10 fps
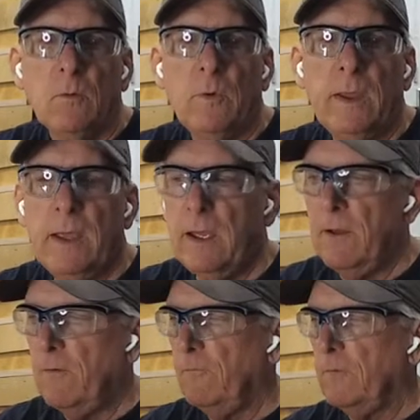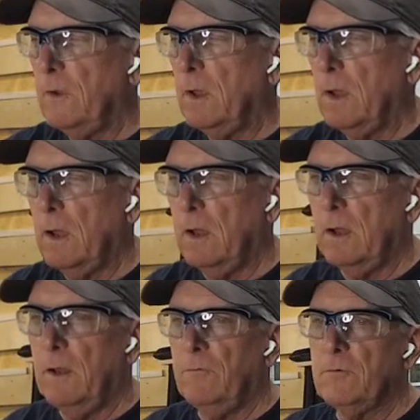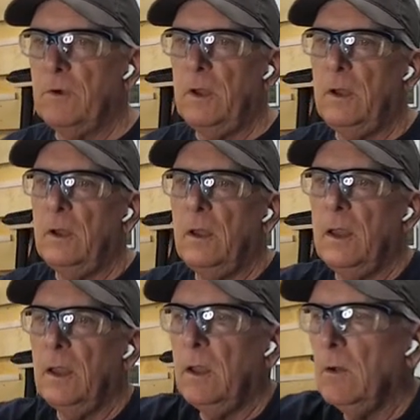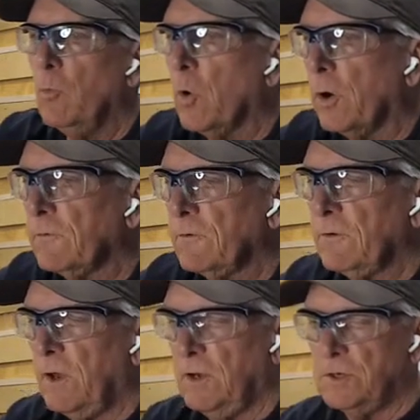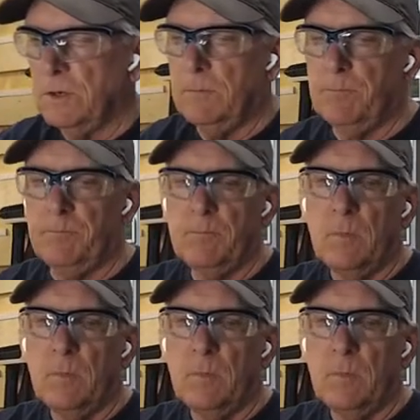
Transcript: We have, I've created a workstation,